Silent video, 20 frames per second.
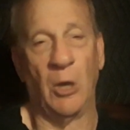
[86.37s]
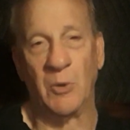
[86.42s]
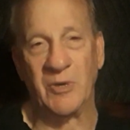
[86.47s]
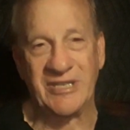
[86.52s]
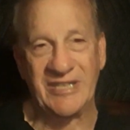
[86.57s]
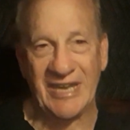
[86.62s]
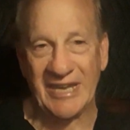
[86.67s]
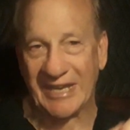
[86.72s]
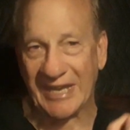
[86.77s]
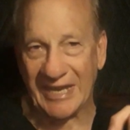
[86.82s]

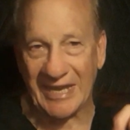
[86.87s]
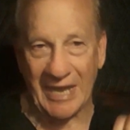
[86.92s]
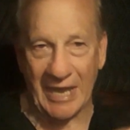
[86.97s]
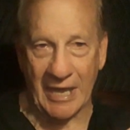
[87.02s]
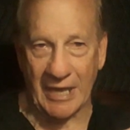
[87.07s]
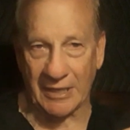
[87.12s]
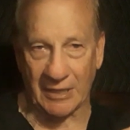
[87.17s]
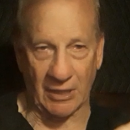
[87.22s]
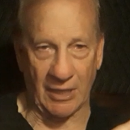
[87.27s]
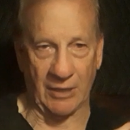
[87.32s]
digging
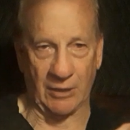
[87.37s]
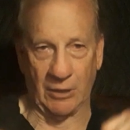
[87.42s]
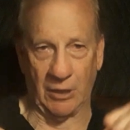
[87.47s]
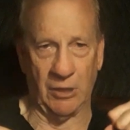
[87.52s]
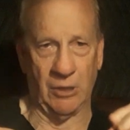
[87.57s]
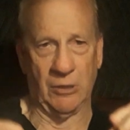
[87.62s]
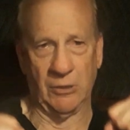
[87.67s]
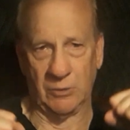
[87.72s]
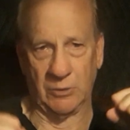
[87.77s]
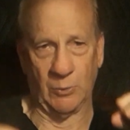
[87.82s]
in like,
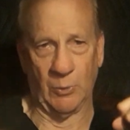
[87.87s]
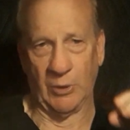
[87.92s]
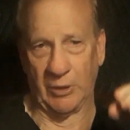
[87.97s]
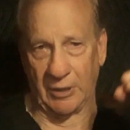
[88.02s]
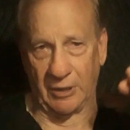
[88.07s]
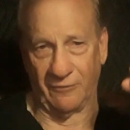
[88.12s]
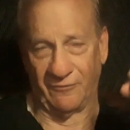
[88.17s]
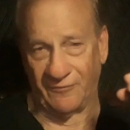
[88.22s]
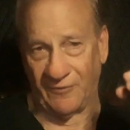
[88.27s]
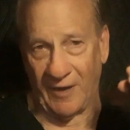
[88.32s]
oh, we're going
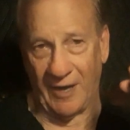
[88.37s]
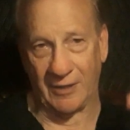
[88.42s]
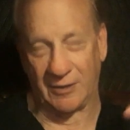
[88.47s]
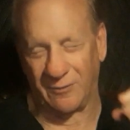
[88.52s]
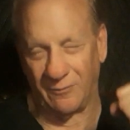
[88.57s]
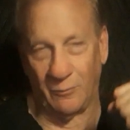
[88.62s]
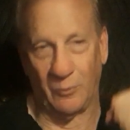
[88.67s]
to fight.